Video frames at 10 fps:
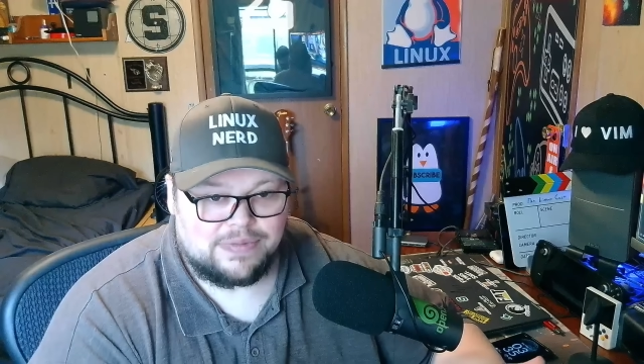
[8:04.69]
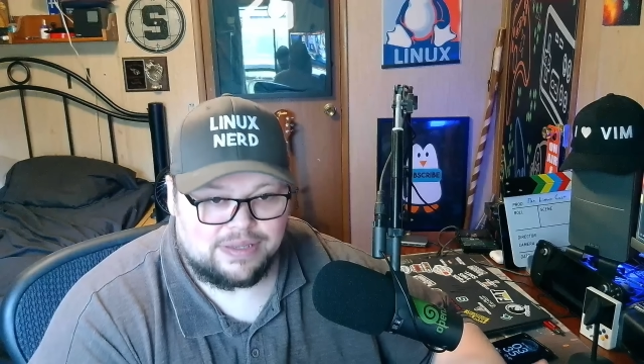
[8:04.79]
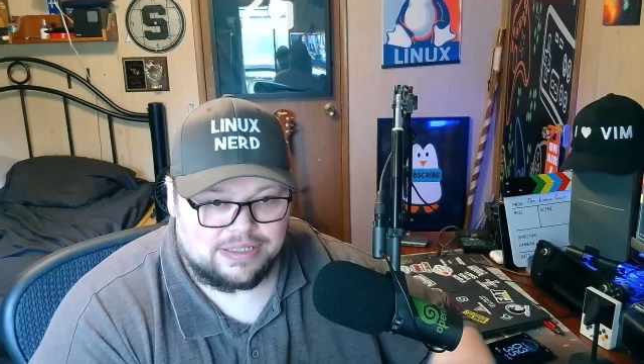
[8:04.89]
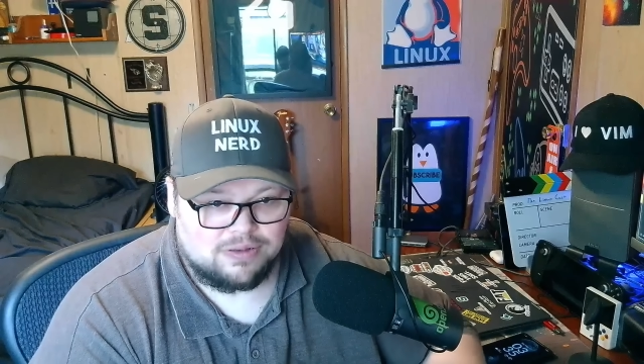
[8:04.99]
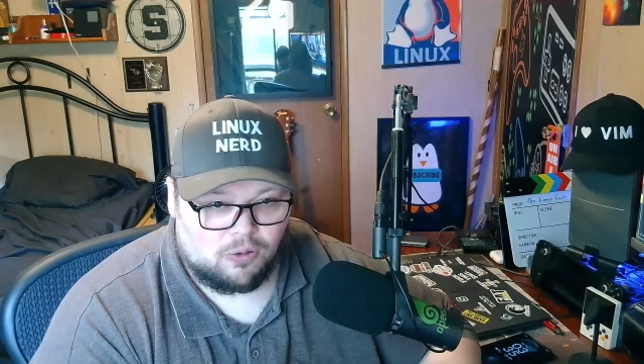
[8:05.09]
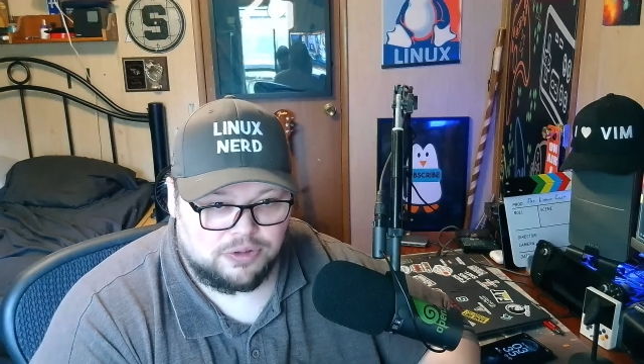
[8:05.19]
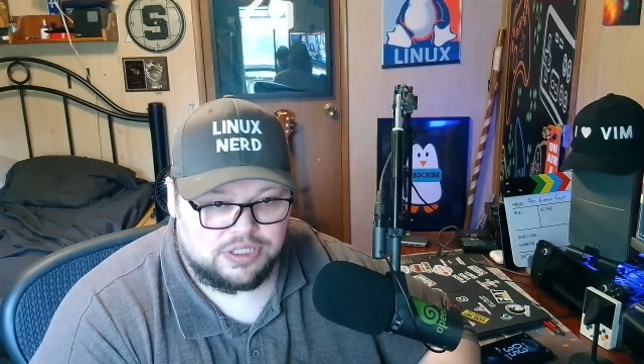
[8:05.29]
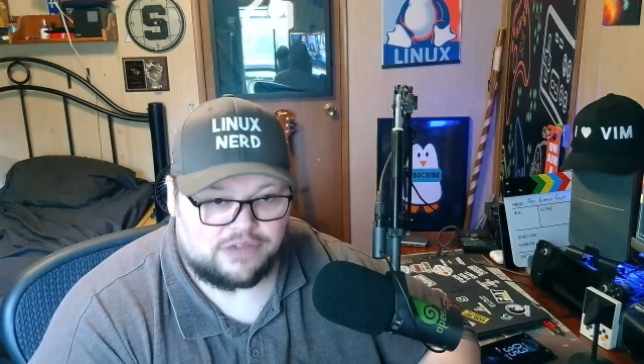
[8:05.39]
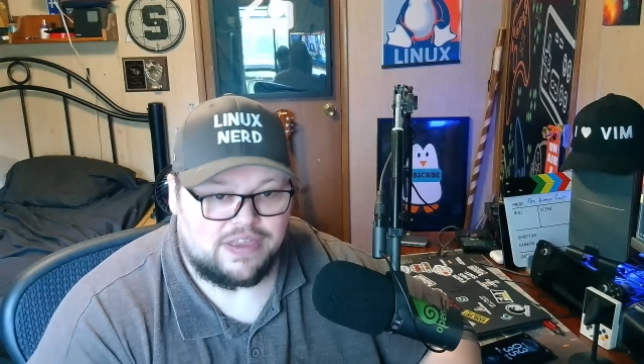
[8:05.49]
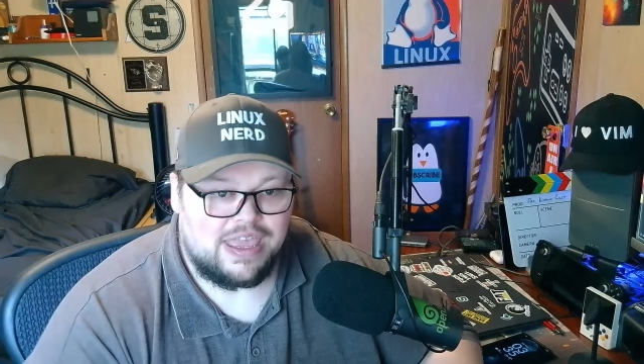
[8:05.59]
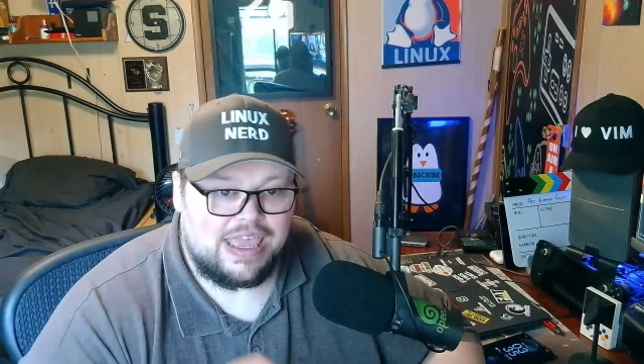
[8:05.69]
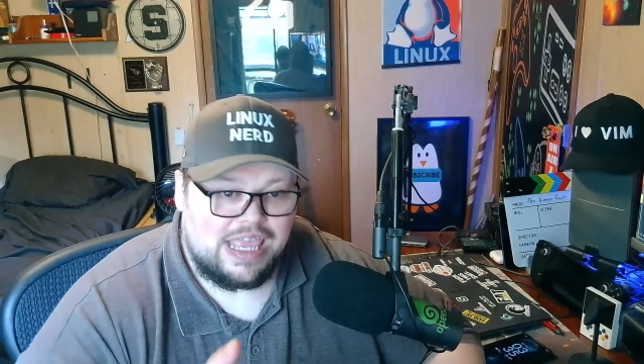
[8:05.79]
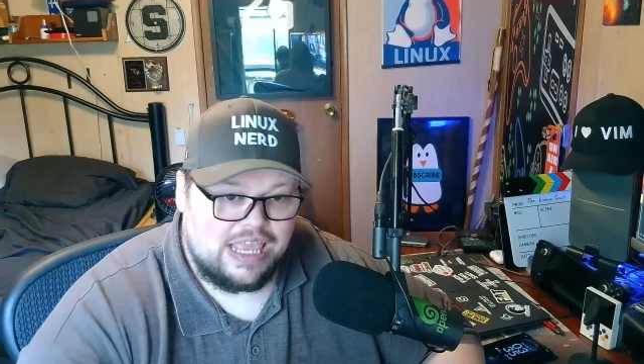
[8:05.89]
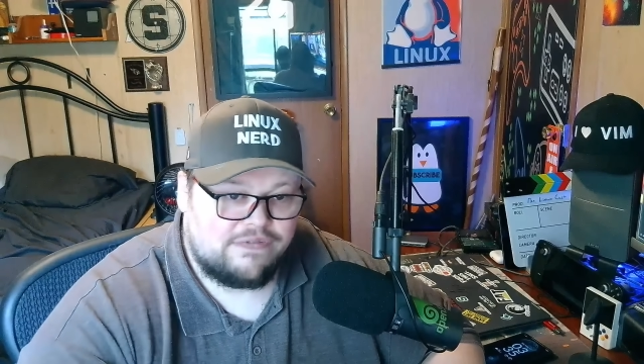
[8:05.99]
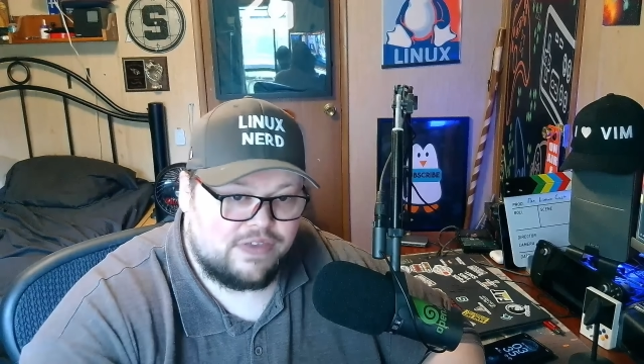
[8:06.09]
of this old stuff
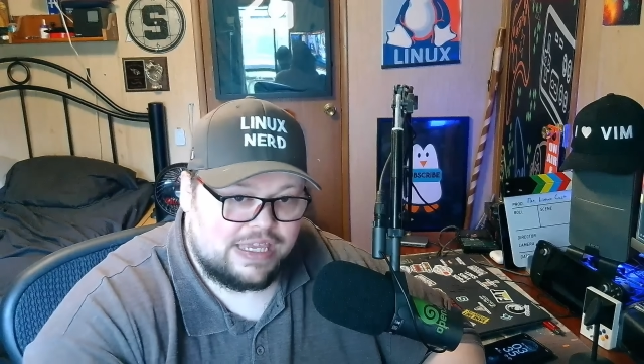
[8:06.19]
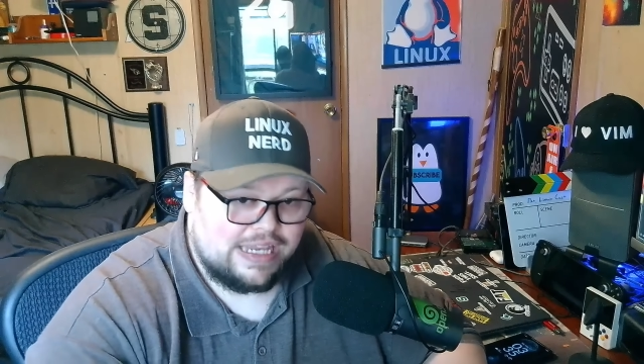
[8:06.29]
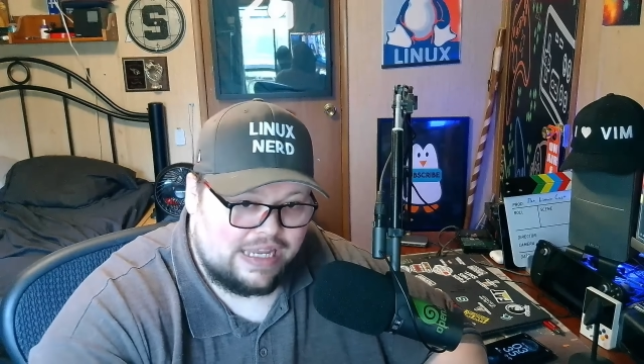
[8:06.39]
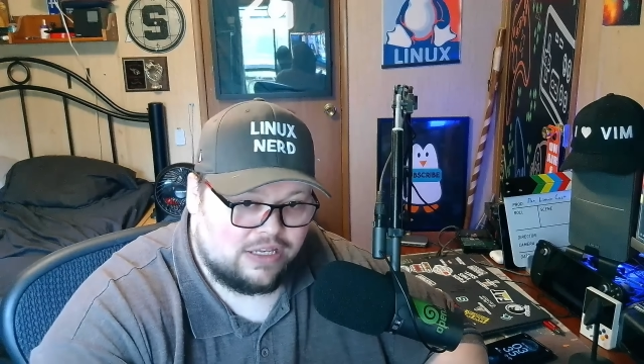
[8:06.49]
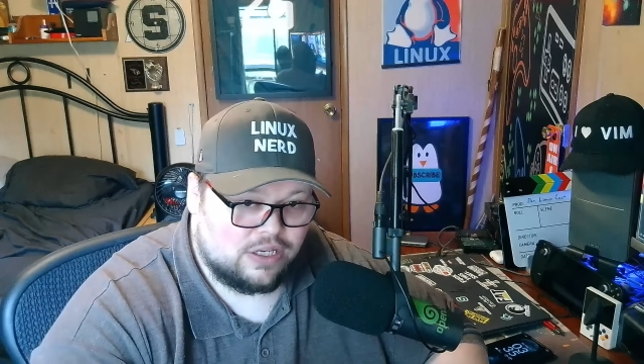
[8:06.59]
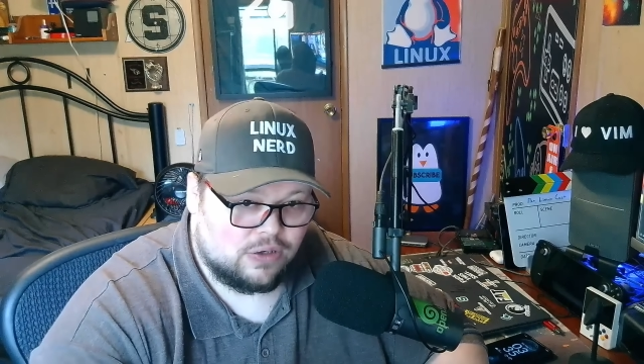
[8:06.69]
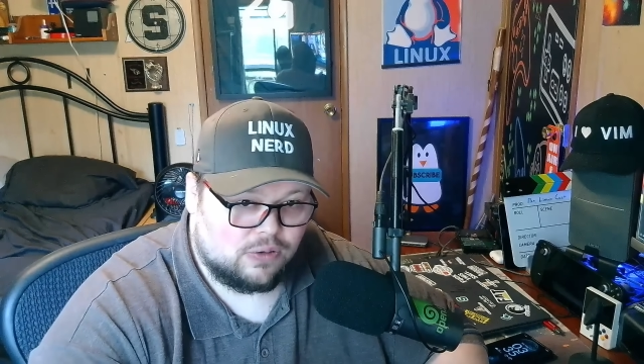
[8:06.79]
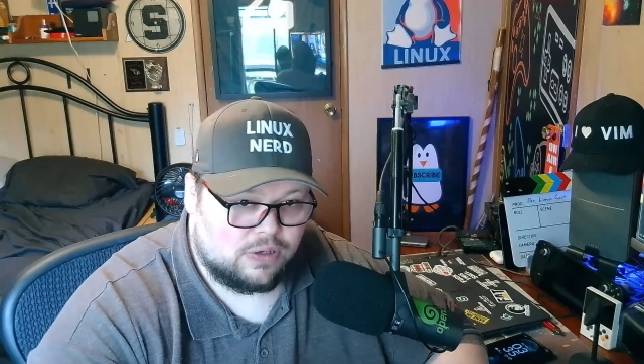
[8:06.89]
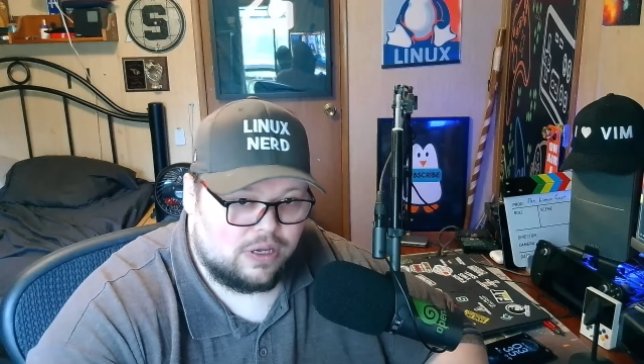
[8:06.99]
if you need to.